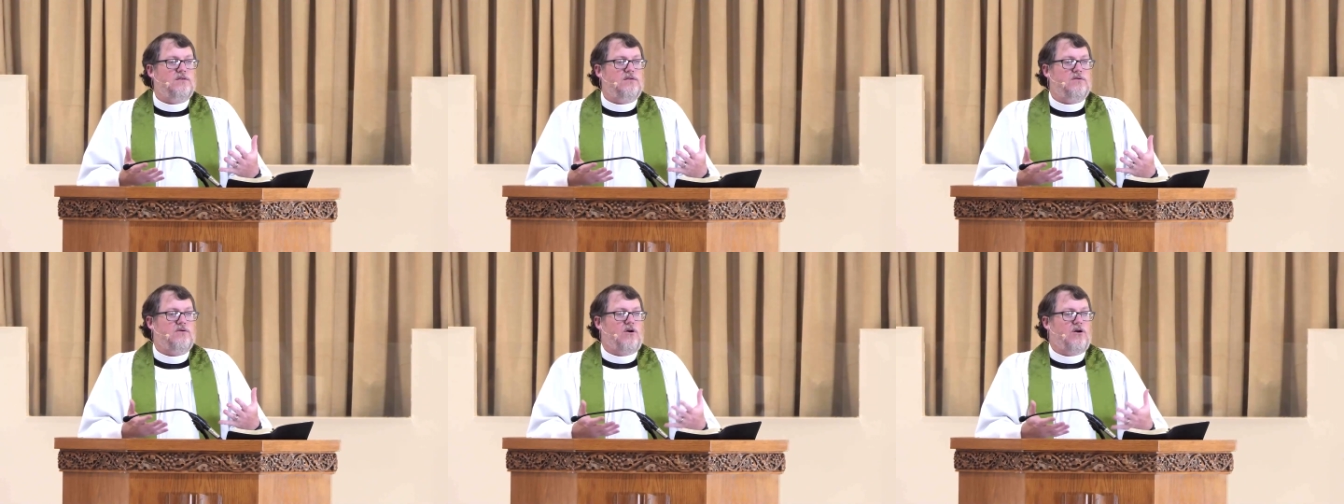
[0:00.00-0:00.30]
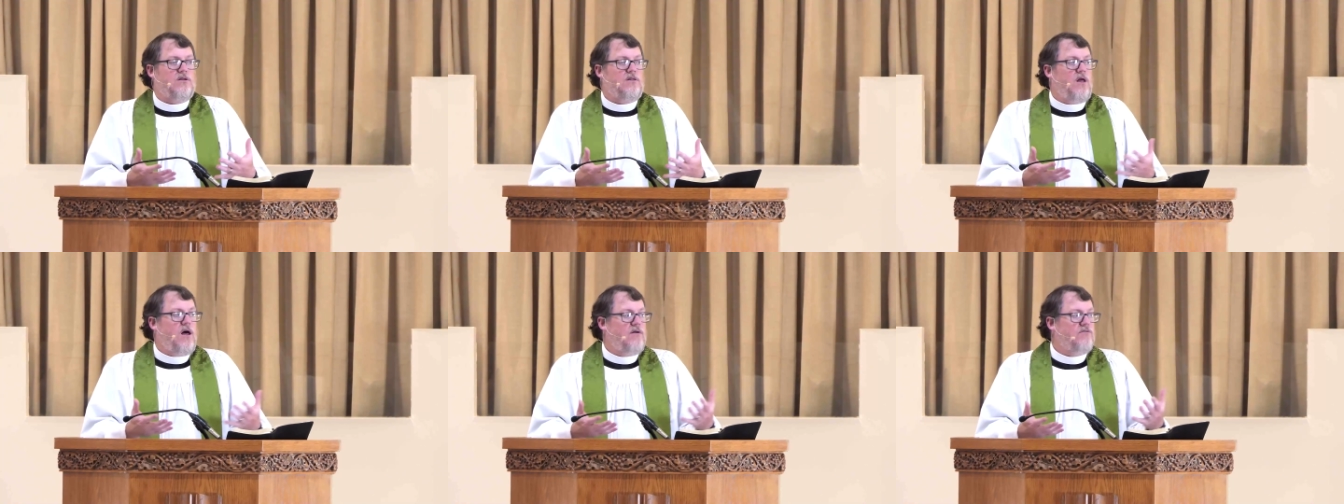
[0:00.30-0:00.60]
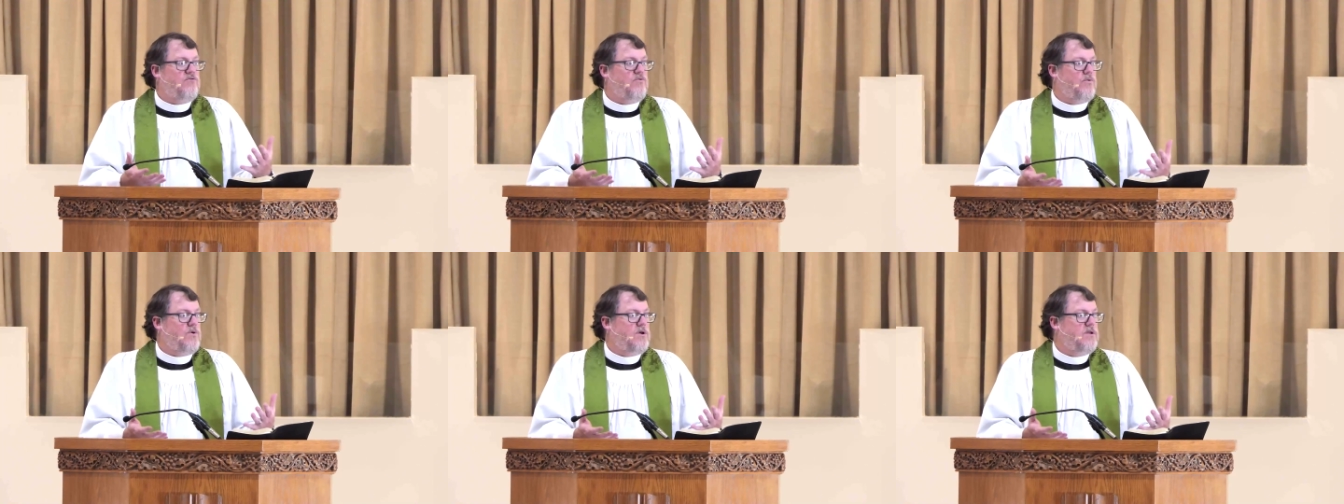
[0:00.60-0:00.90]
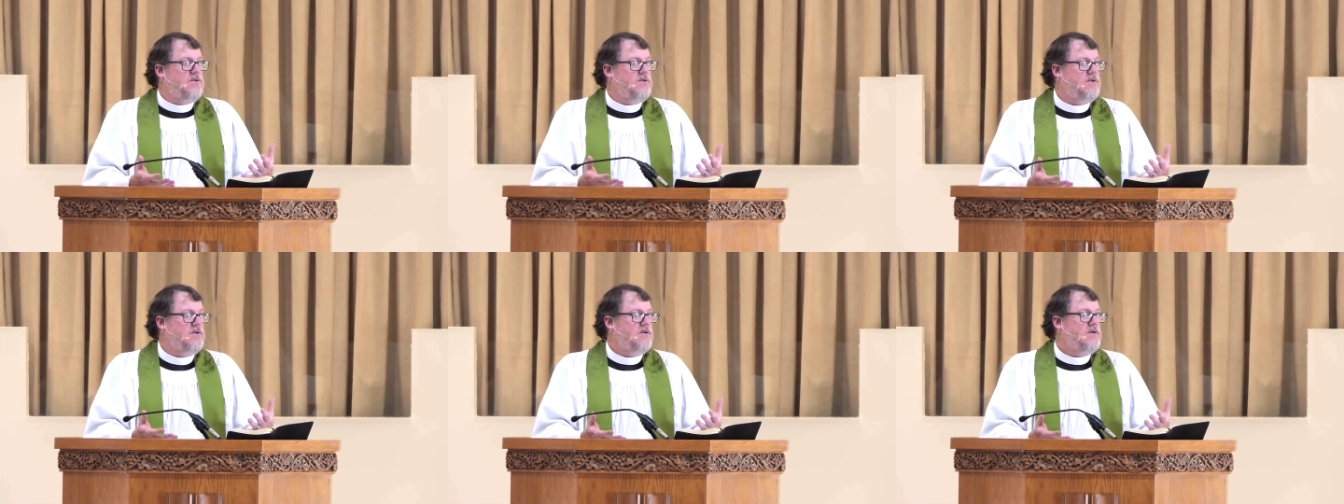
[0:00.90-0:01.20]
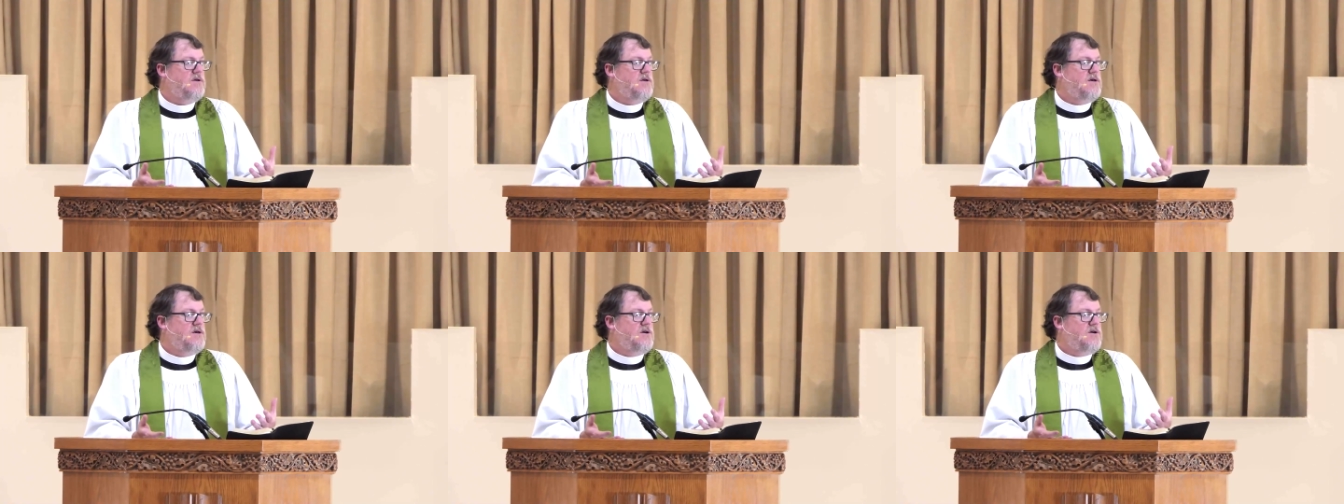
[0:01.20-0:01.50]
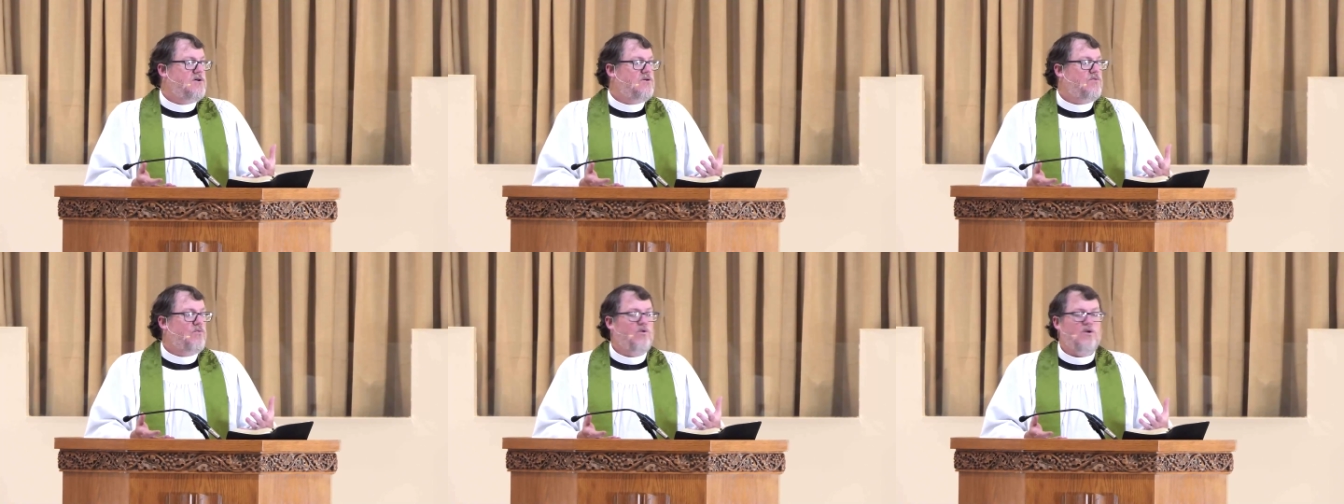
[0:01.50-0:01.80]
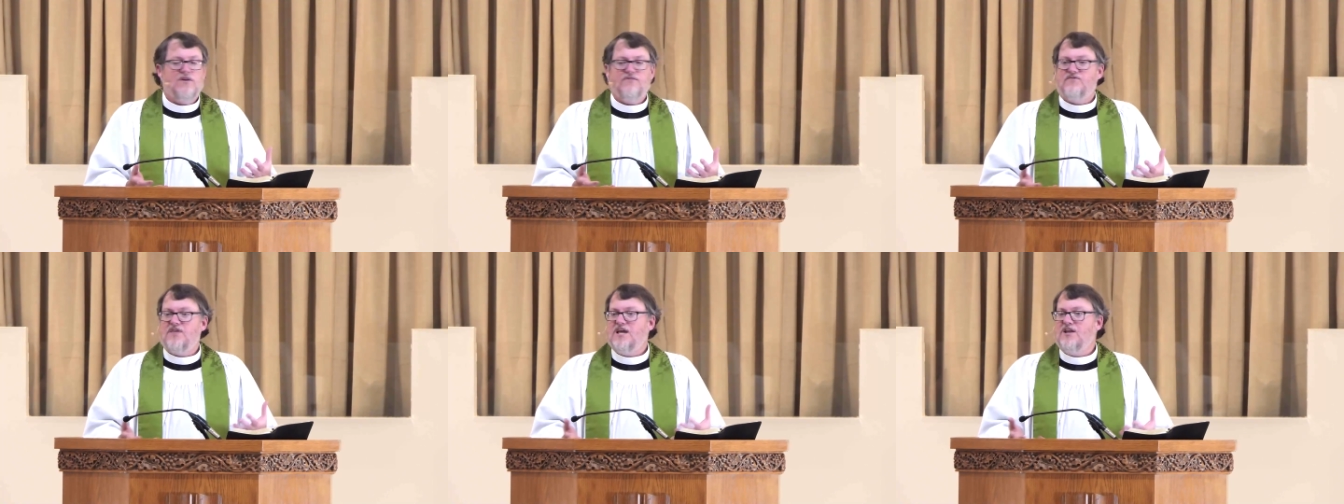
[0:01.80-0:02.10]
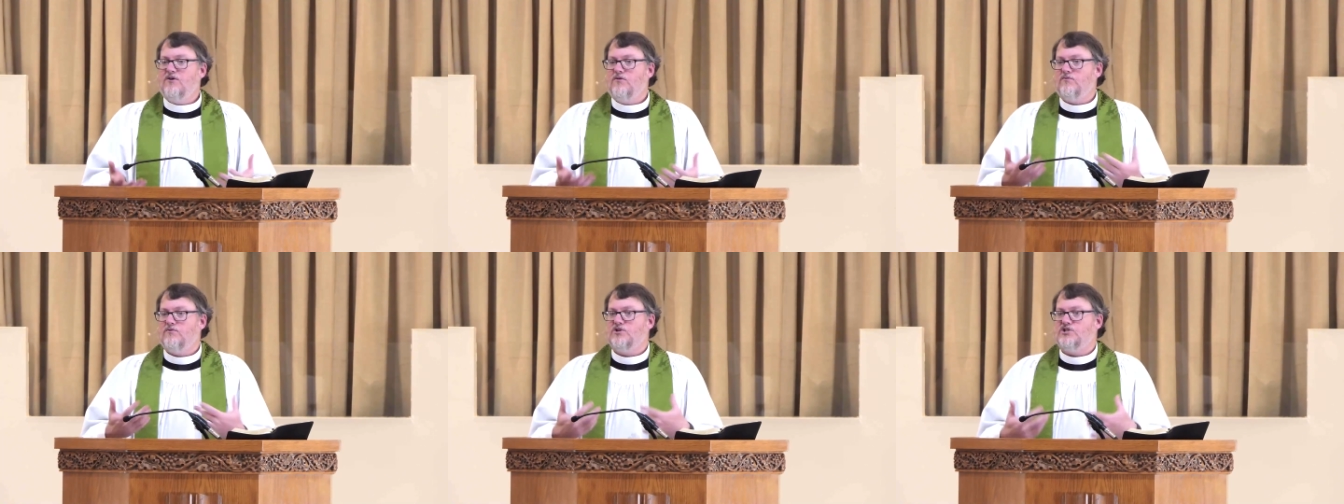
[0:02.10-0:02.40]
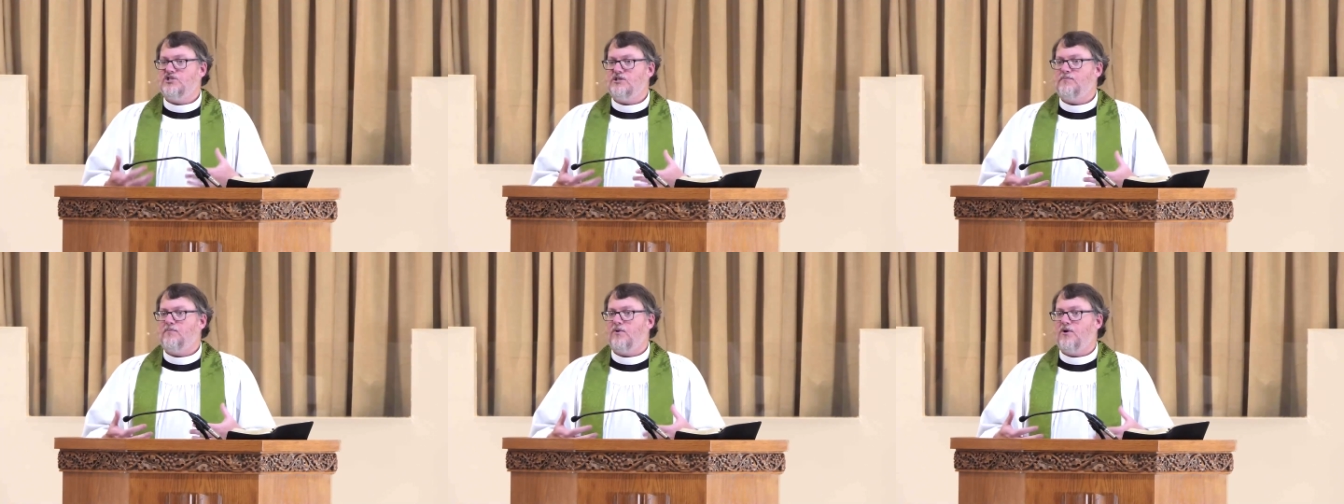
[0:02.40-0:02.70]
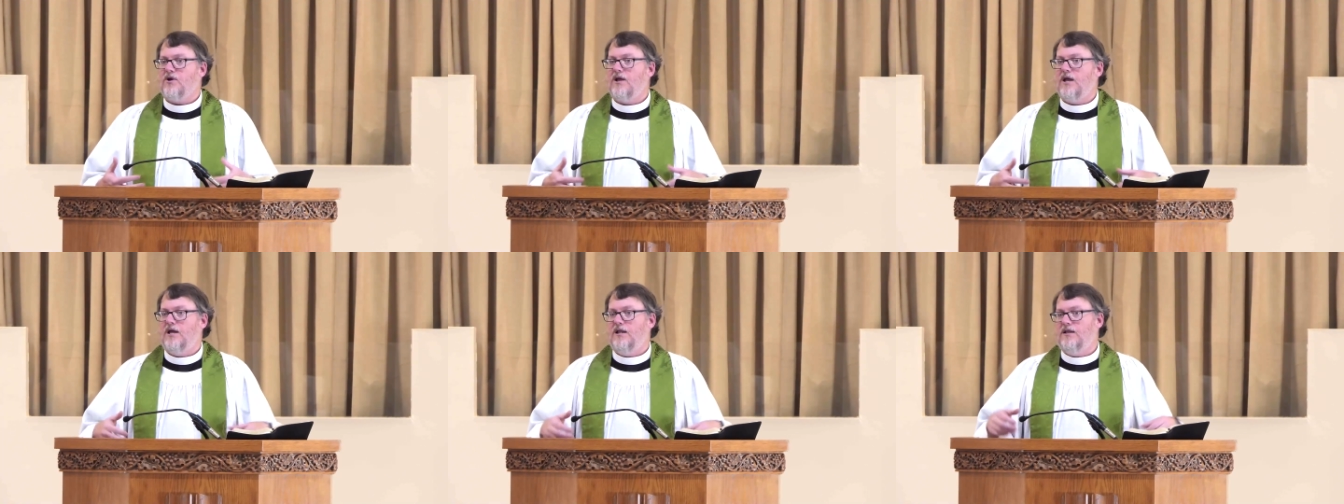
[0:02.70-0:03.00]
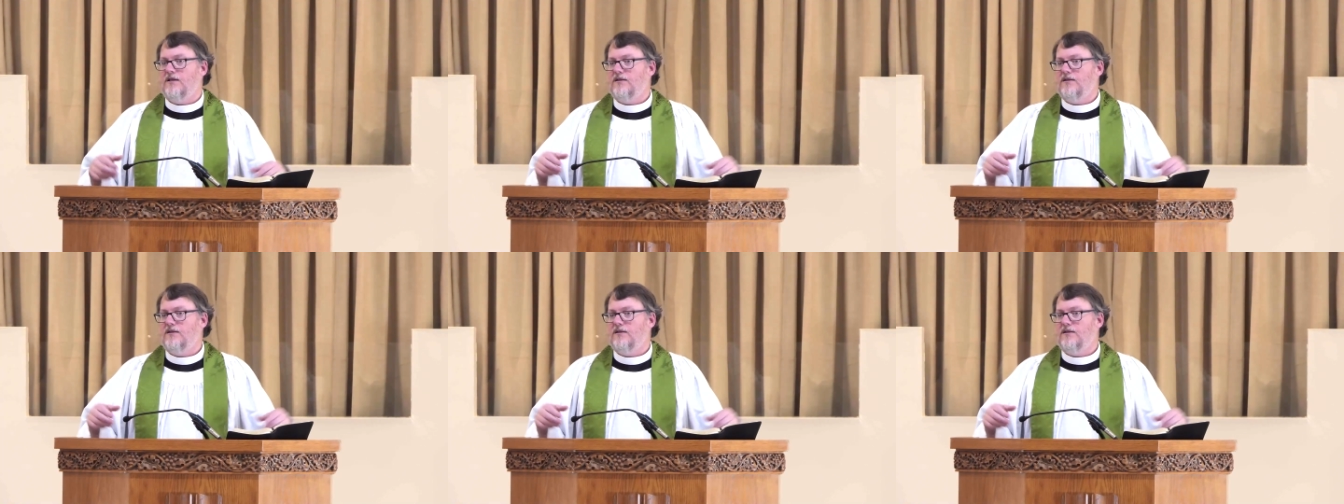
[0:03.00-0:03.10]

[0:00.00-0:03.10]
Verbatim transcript: our loved one, what if they don't reciprocate it?